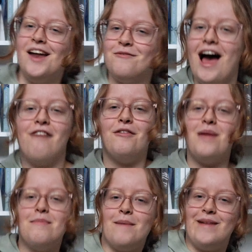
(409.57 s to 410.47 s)
Unravel
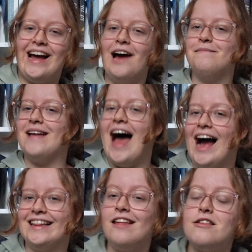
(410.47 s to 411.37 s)
Me by Becca
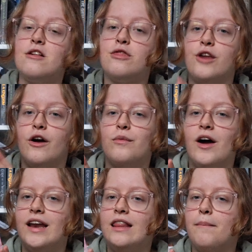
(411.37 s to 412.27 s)
Mack. This is the third
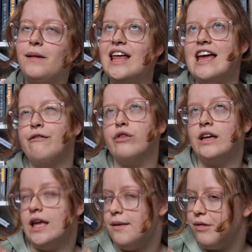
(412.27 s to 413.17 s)
one in the Playing for
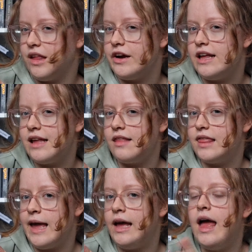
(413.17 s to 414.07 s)
Keeps series, I
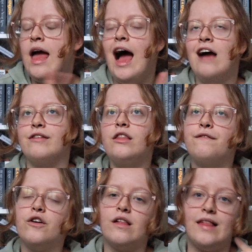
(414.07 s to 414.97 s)
think. I read the
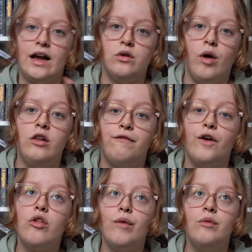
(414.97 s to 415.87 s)
first and second one. The
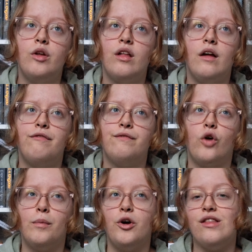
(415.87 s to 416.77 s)
first one was a
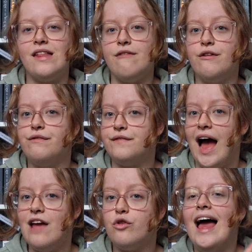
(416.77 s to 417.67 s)

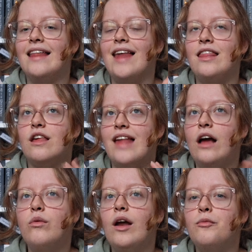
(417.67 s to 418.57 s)
4.75, and then the
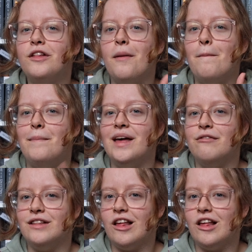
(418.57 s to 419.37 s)
second one was a bit of a